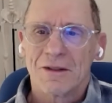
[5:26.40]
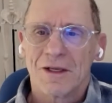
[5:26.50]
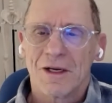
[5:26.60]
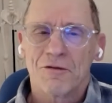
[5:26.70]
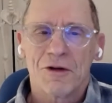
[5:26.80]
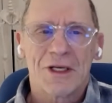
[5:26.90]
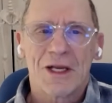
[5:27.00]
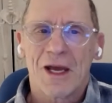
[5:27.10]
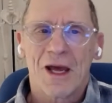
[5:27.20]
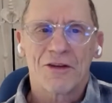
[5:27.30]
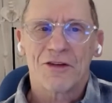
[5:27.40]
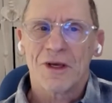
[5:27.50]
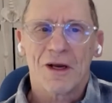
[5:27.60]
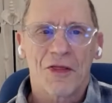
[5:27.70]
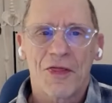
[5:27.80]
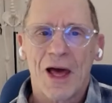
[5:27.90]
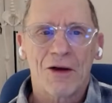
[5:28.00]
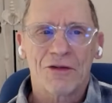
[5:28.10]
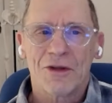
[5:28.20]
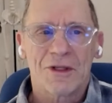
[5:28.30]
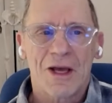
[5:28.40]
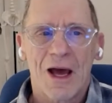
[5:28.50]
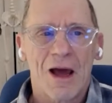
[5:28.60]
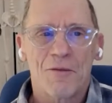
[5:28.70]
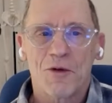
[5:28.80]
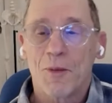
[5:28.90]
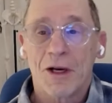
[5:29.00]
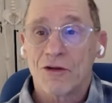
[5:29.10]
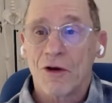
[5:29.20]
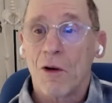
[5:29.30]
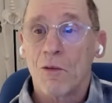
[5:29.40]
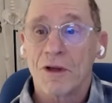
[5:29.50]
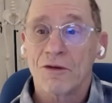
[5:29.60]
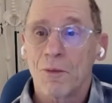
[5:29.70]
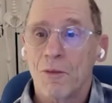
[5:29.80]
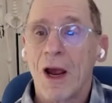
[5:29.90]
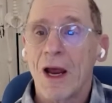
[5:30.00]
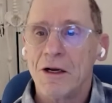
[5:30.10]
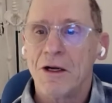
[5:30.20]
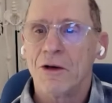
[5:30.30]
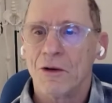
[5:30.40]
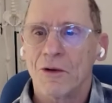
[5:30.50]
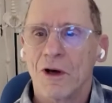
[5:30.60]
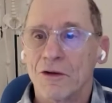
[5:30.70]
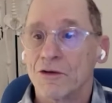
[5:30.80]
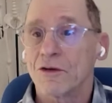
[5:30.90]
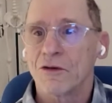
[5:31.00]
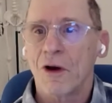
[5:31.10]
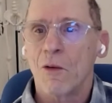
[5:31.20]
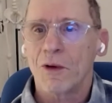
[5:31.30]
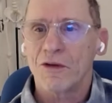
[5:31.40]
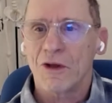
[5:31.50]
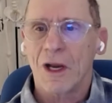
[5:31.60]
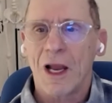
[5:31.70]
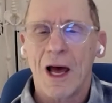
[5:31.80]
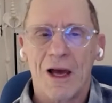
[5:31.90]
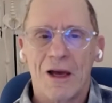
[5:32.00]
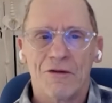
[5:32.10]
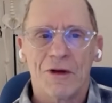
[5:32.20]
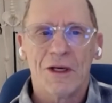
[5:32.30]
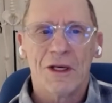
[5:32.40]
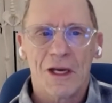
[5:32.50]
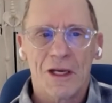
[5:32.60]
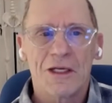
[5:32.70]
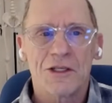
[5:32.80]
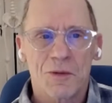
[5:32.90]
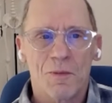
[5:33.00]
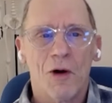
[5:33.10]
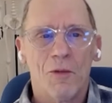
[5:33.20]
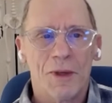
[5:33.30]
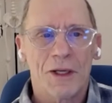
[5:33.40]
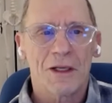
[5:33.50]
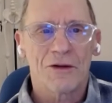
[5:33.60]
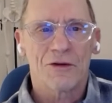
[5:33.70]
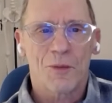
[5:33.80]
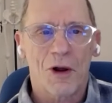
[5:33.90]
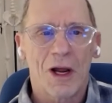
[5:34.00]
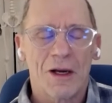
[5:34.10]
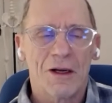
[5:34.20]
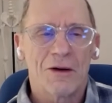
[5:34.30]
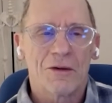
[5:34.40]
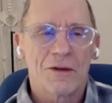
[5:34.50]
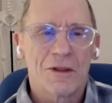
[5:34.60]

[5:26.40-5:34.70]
Every day I see it 1,000 times, but it's always brand new because it's always alive and each moment is brand new.